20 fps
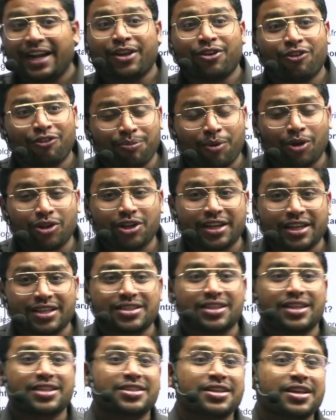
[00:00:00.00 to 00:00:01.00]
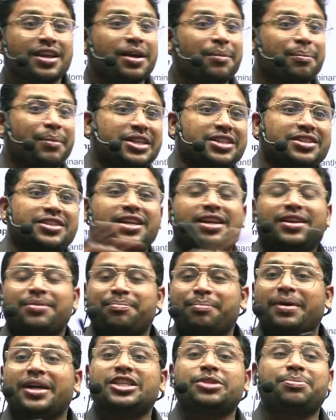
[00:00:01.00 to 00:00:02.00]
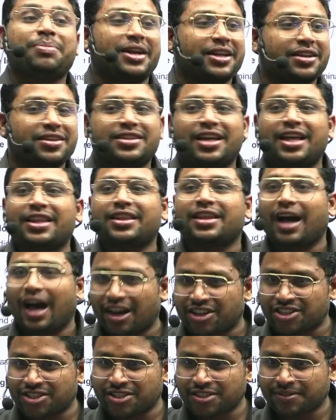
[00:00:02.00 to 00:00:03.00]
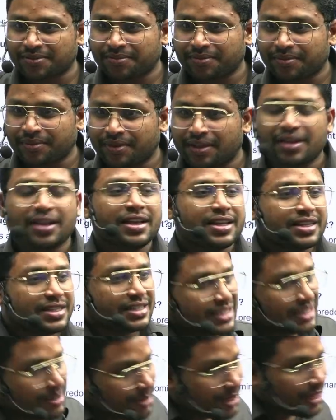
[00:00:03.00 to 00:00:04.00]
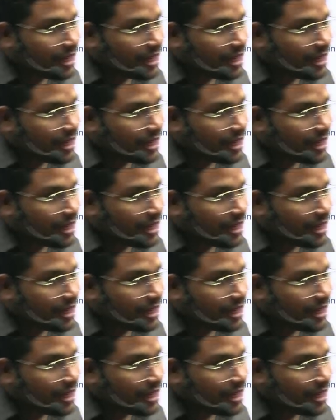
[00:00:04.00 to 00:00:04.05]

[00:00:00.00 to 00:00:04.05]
of politics is much better than ours. Similar